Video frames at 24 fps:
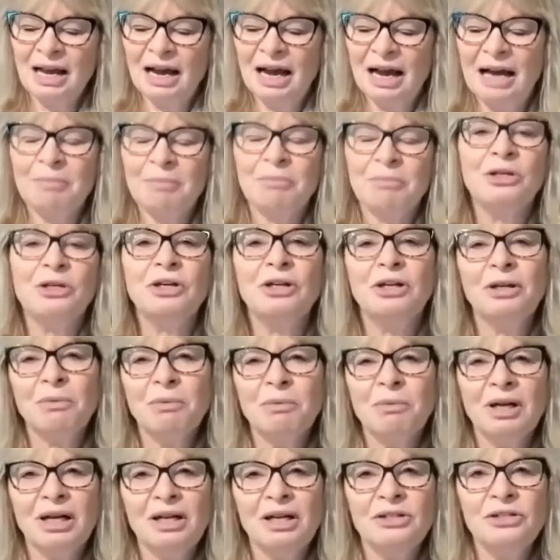I'm good at
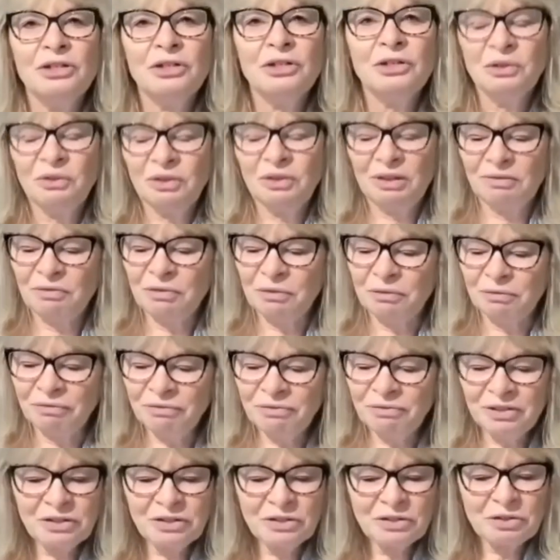what I do. It
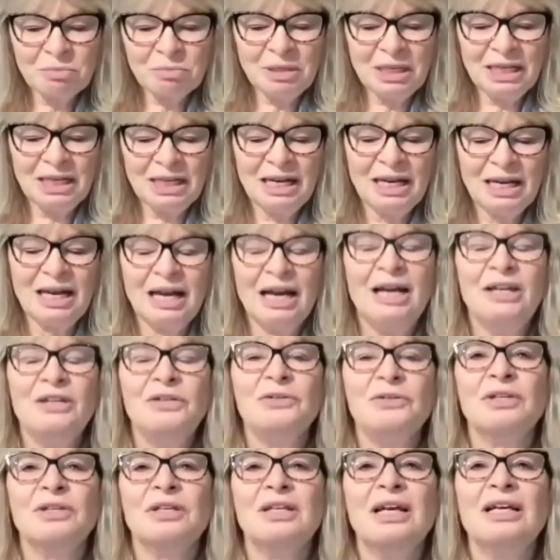fulfills me. I
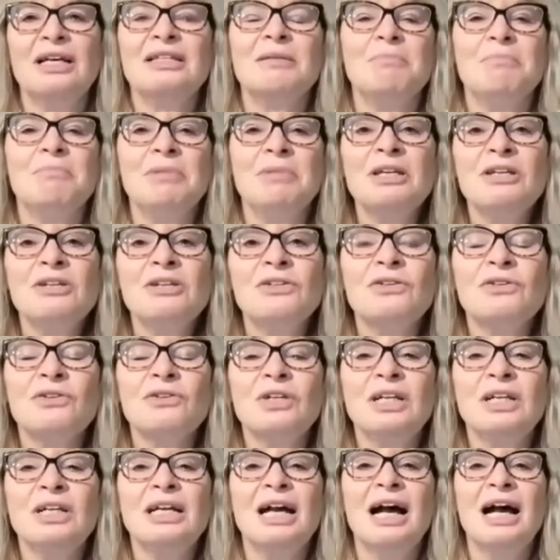use it as a
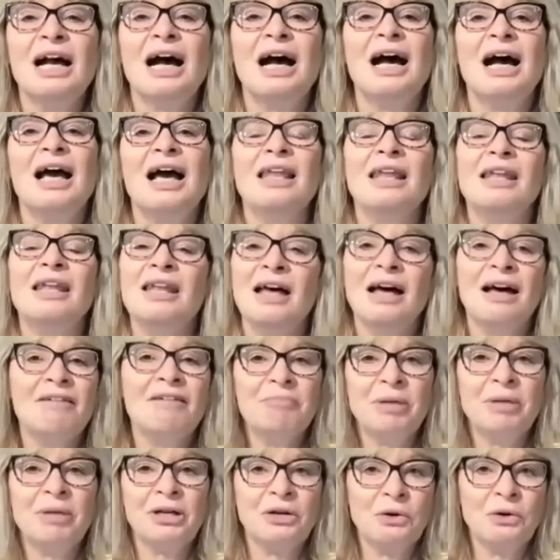ministry. I
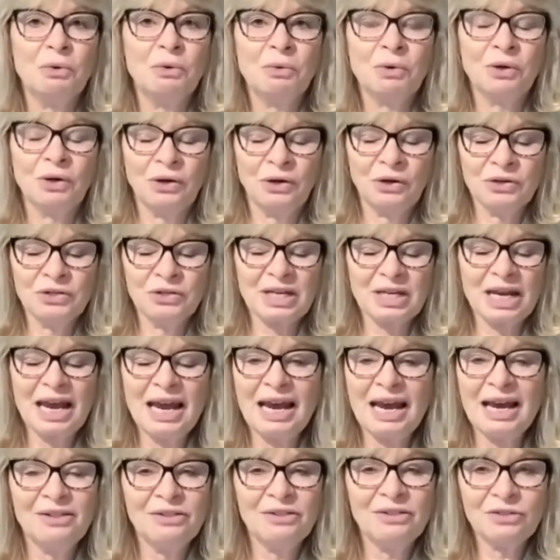love my coworkers
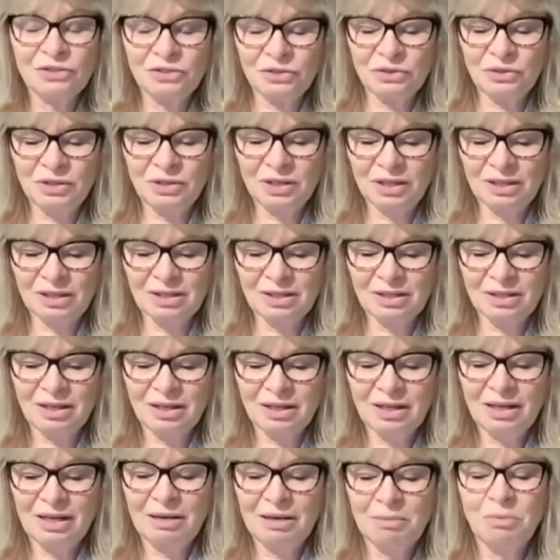and the students,
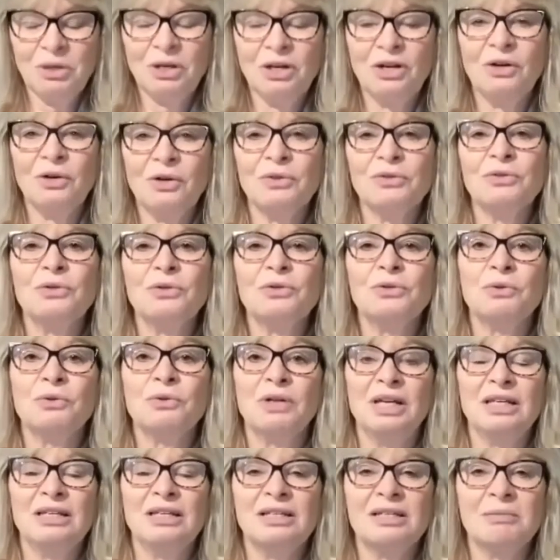but it also
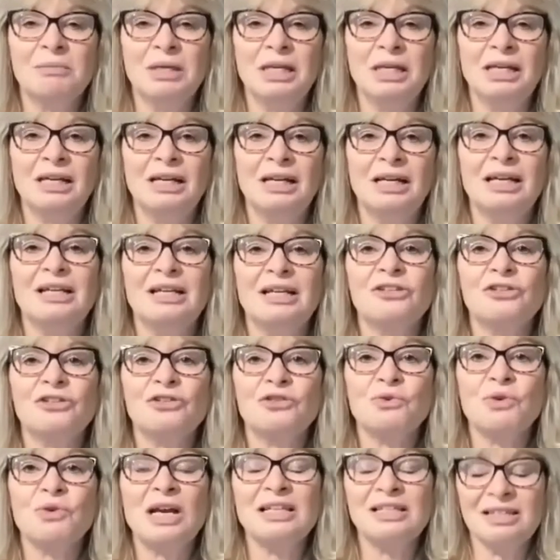drains me. It
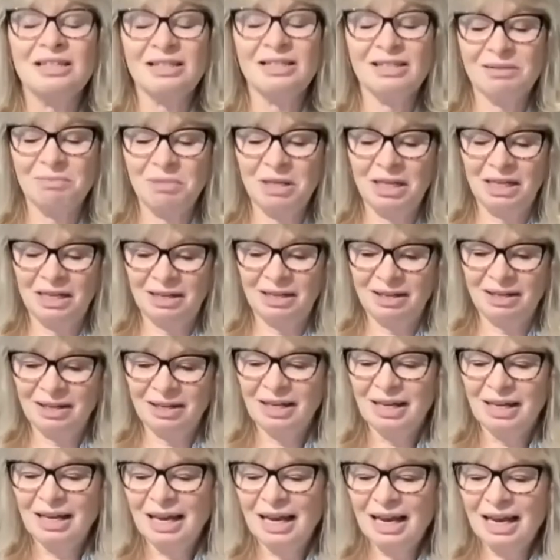stresses me.
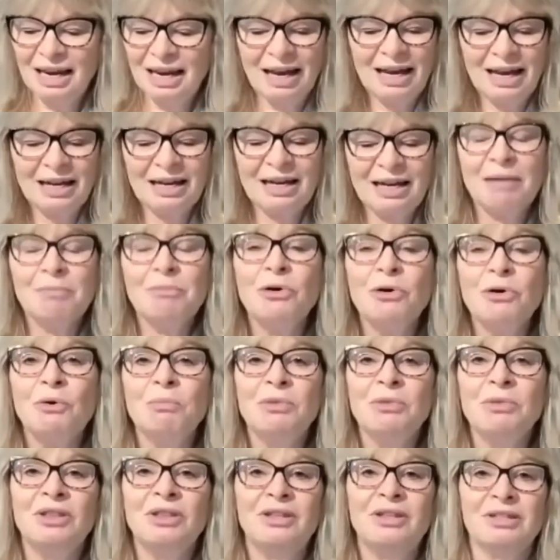And I come
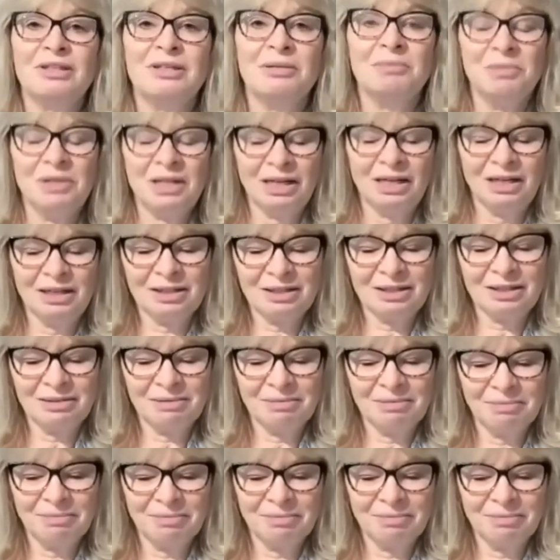home with it some days.